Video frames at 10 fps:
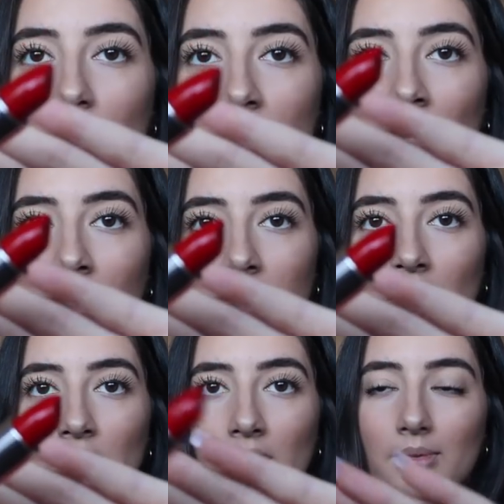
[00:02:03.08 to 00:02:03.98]
does an
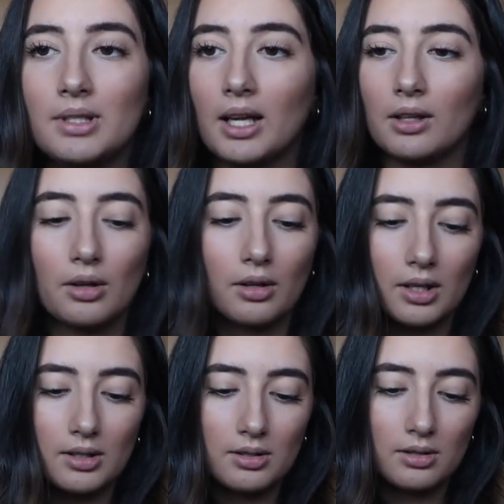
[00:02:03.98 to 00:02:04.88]
untouched lipstick
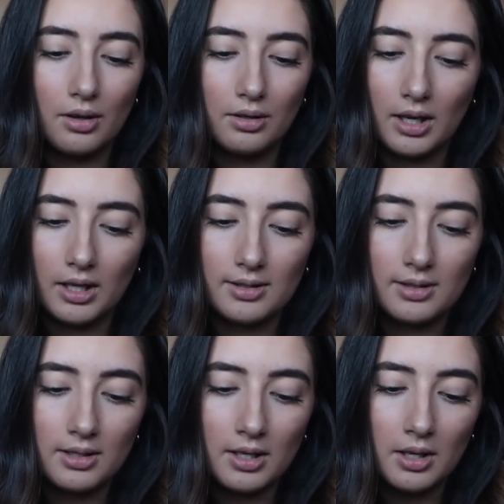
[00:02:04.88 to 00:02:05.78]
look? It's so
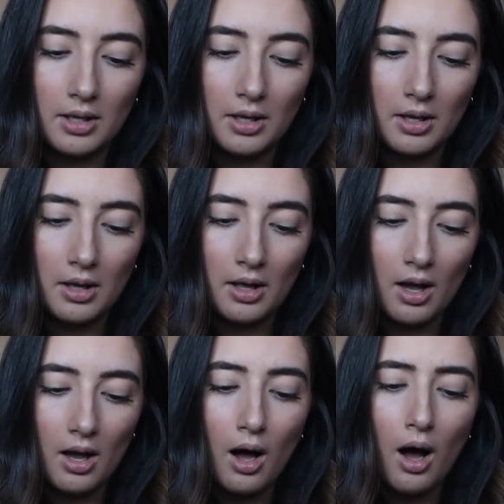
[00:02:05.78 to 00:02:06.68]
nice.
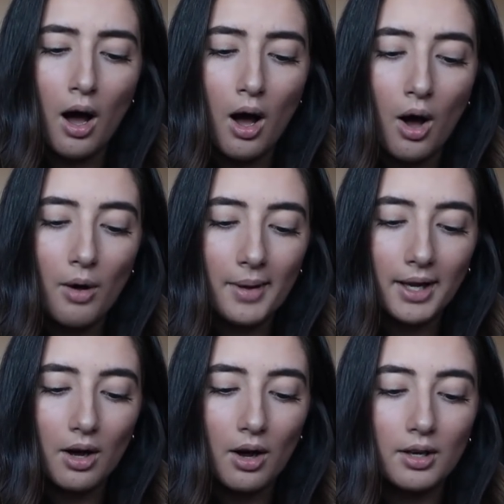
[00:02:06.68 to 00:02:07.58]
Oh my
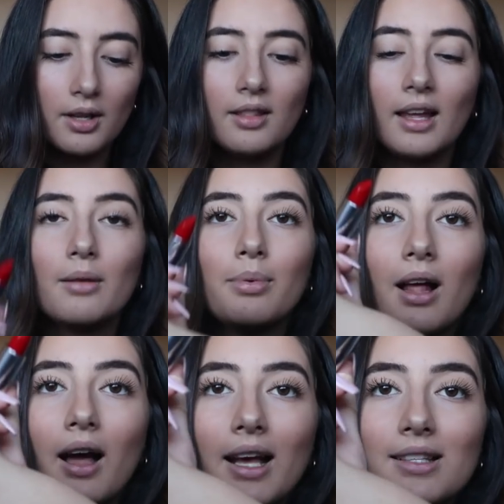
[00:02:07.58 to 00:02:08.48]
god. That
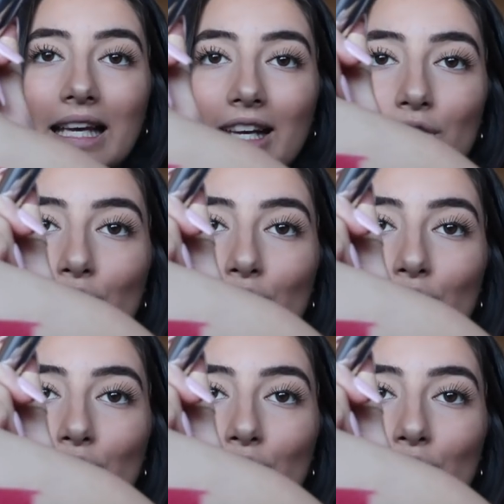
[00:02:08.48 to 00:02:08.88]
applies like a